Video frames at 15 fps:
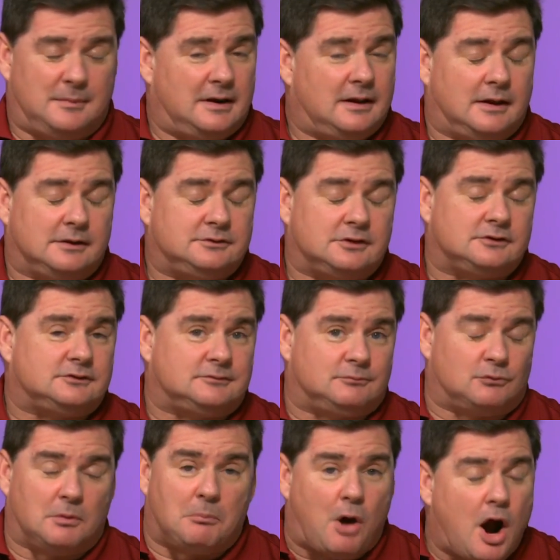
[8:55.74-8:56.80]
It's just
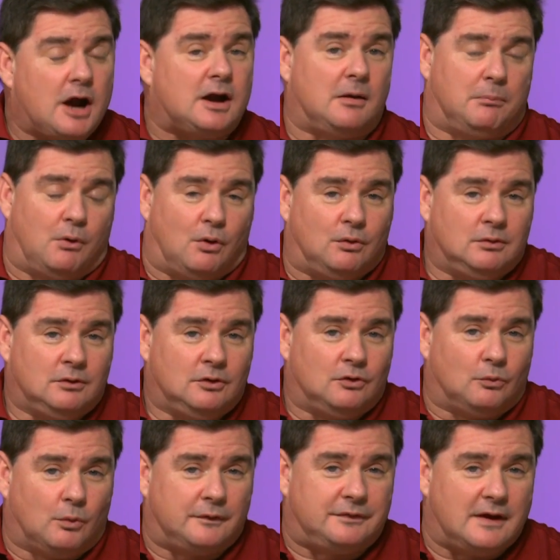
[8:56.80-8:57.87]
remarkable
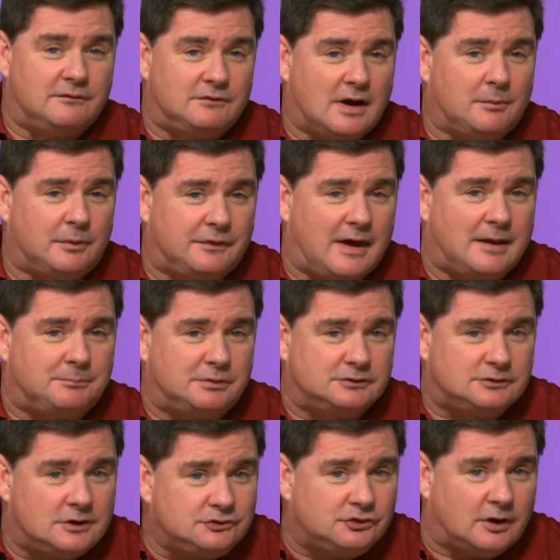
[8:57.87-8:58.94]
what they've done with that
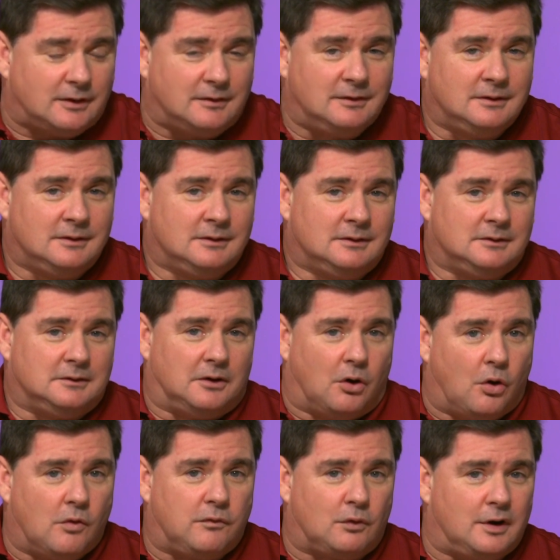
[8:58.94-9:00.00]
position
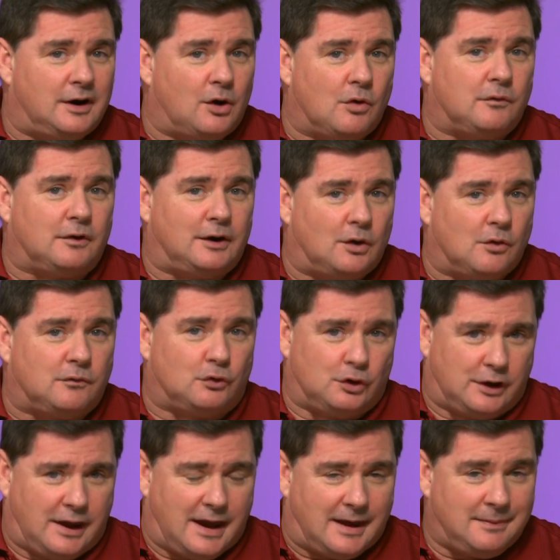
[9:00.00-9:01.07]
over and over and over
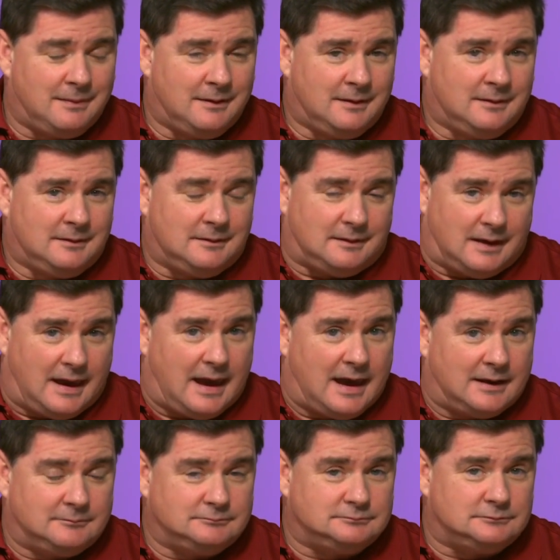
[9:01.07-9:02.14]
again.
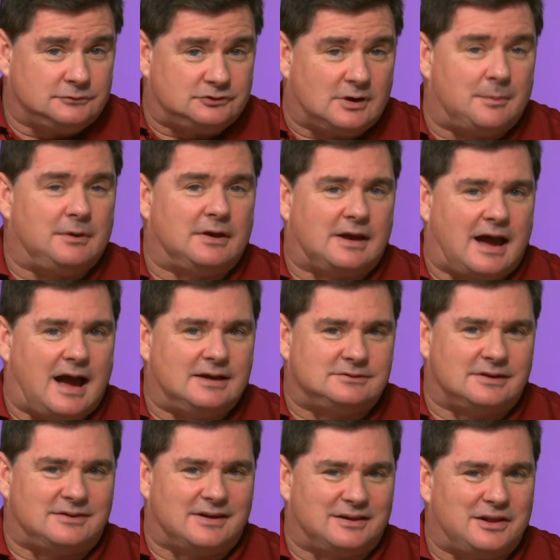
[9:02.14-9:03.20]
And some of the guys
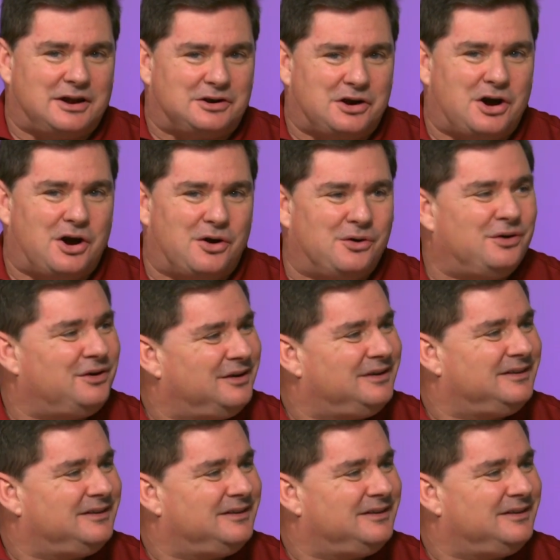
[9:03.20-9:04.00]
that they let go